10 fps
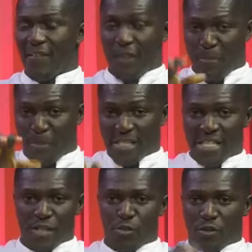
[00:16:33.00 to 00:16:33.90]
If a
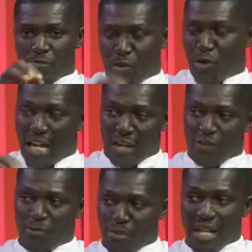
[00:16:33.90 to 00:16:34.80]
business was born out
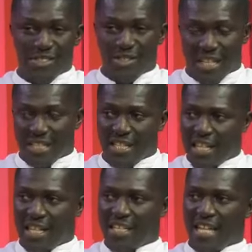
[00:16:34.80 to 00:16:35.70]
of prayer, you can't
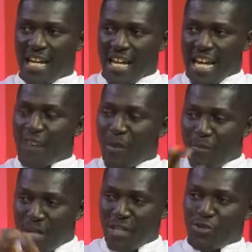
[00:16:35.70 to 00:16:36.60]
kill it. If a
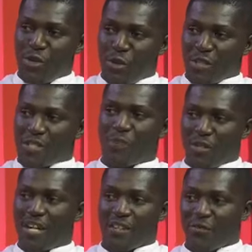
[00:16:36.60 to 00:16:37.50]
ministry was
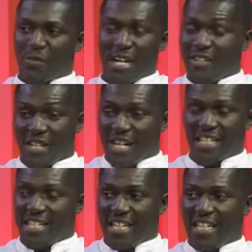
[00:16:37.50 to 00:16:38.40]
born out of prayer, you
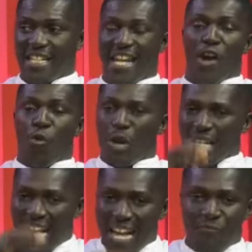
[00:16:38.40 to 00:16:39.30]
can't kill it. Beautiful.
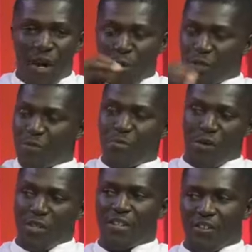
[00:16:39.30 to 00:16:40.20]
Whatever was
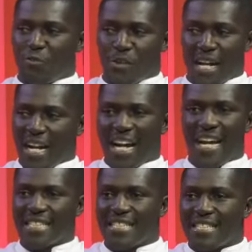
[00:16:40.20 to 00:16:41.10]
born out of prayer
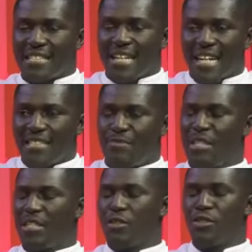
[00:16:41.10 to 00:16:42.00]
can't be
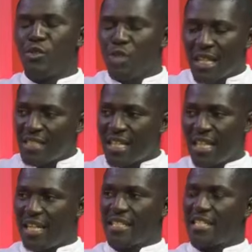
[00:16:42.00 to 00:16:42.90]
killed. You can't
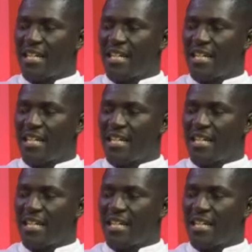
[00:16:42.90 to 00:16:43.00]
kill it.